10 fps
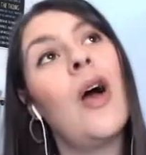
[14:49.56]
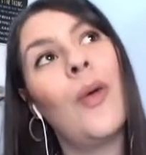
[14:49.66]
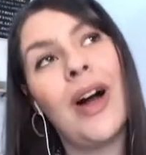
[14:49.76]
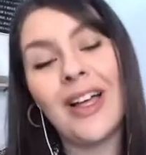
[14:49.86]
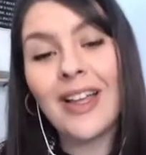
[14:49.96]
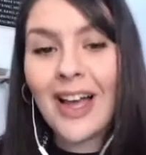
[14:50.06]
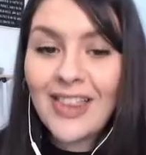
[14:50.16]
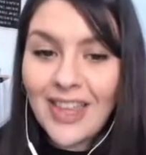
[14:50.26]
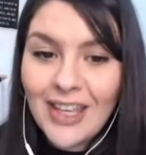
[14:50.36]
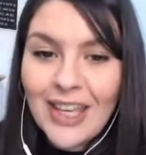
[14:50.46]
well
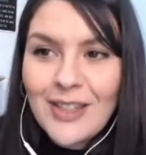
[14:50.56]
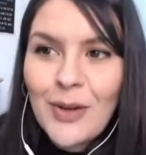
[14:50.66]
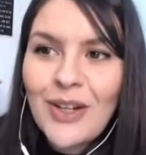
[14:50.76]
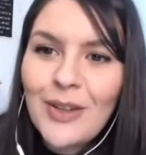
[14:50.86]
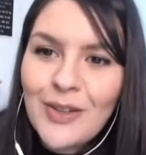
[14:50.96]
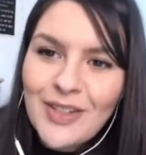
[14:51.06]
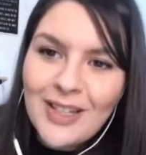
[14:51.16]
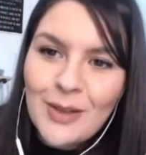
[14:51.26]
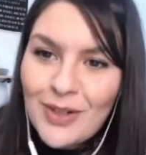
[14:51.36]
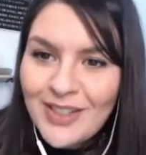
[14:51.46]
i think it's one of those
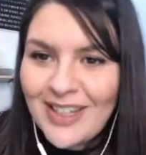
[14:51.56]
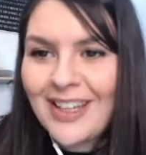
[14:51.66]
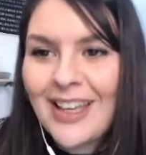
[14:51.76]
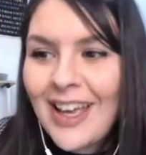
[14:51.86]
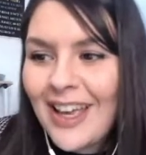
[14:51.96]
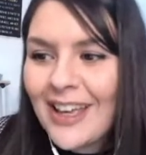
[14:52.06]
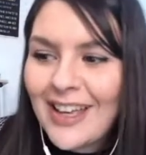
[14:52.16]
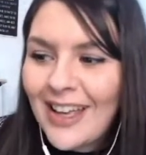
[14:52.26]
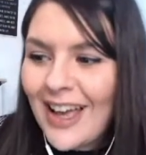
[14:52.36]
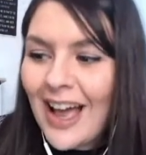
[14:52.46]
things where it's like
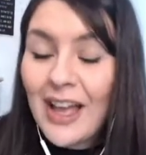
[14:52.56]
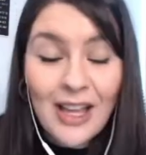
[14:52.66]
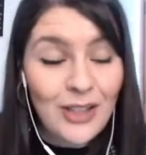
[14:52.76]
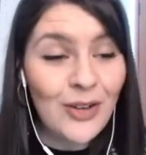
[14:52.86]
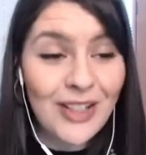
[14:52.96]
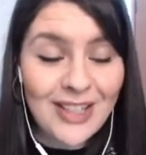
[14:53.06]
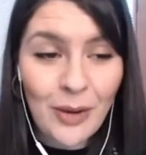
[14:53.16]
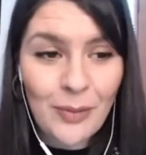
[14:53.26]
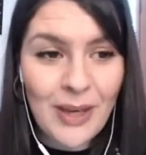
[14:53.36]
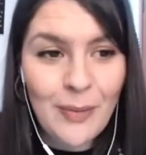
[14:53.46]
I, and you could
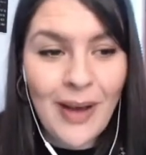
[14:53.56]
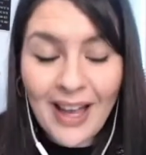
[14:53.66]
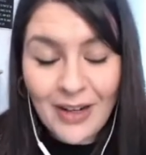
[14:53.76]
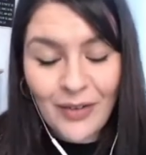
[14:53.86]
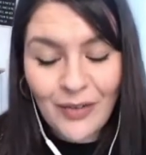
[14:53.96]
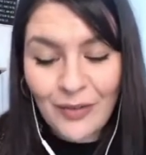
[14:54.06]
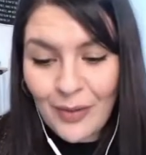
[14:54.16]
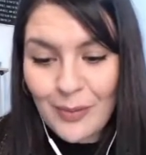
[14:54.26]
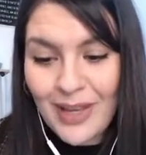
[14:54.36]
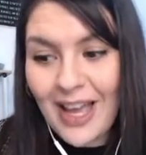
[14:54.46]
tell me, but I know
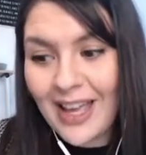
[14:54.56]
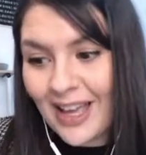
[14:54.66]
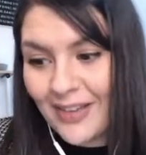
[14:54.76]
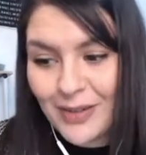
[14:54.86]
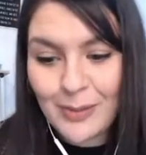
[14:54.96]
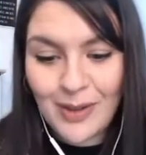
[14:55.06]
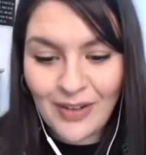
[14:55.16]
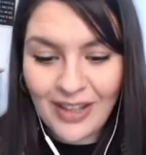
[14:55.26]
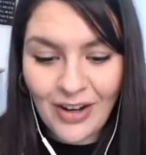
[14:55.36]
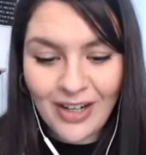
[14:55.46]
from me, I have to be
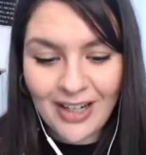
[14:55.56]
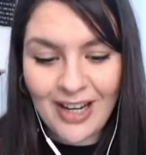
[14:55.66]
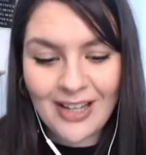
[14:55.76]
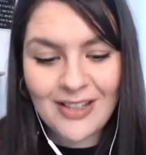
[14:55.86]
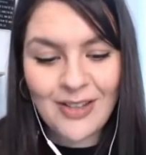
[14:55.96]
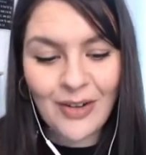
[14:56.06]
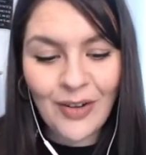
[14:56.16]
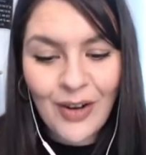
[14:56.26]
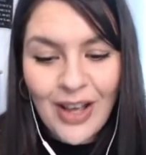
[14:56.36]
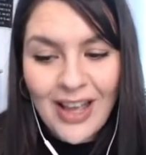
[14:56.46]
really organized.
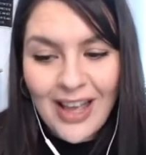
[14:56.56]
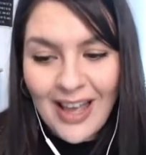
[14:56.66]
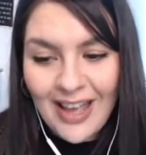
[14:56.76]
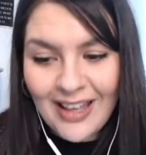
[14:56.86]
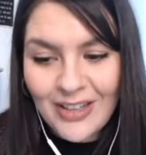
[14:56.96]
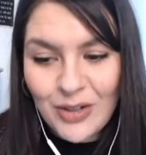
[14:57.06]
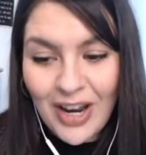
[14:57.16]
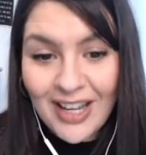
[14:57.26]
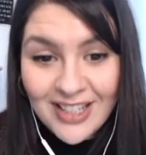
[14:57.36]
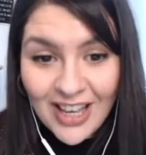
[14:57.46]
So
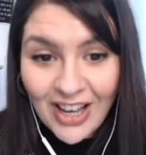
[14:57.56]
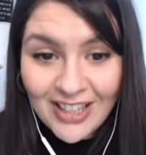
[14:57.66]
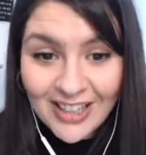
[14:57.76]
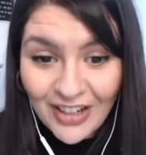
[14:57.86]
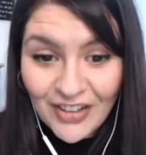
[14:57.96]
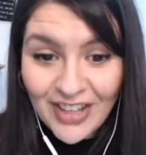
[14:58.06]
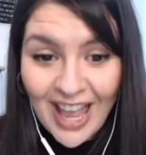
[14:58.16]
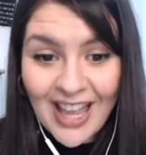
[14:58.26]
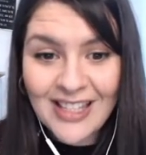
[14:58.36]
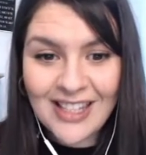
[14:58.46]
trying to unlearn
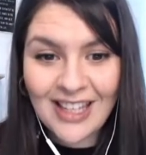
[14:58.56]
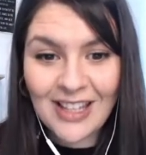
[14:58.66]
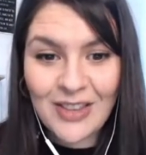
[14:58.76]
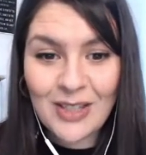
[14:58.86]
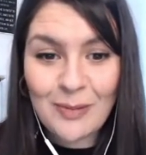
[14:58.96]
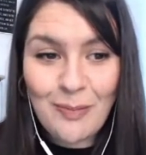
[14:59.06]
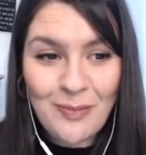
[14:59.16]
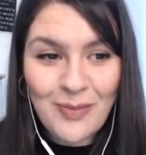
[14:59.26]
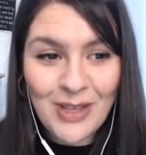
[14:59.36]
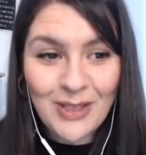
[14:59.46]
that is like this
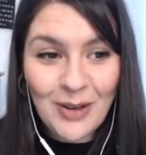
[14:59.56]
this